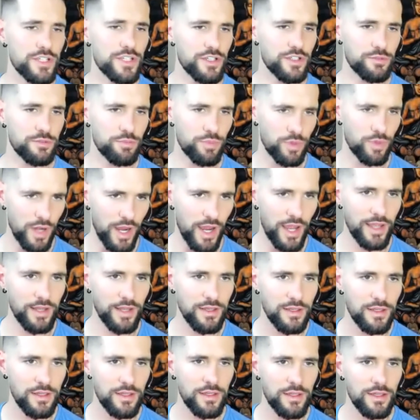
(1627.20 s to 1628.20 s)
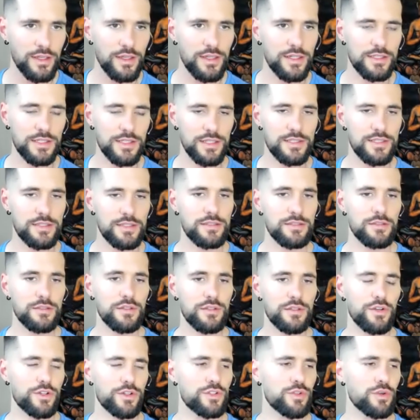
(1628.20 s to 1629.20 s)
is pride because it's
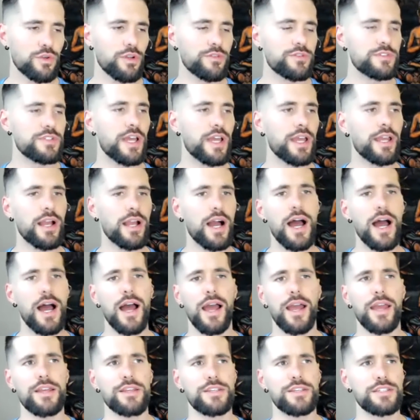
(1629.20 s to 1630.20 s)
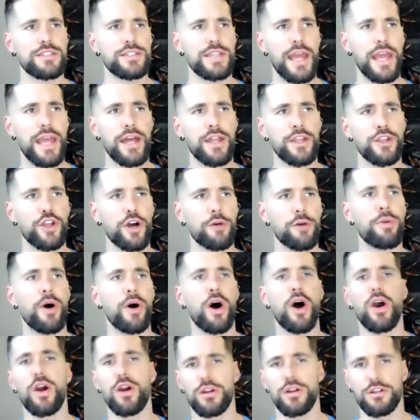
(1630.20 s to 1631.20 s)
you're sort of saying, I stand
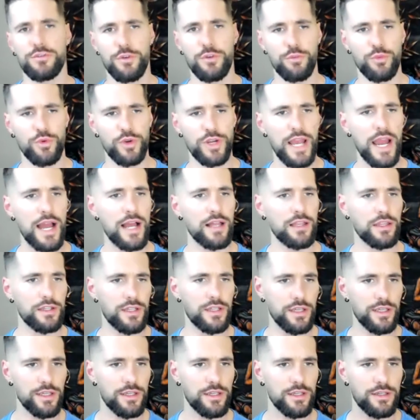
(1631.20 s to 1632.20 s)
apart from reality.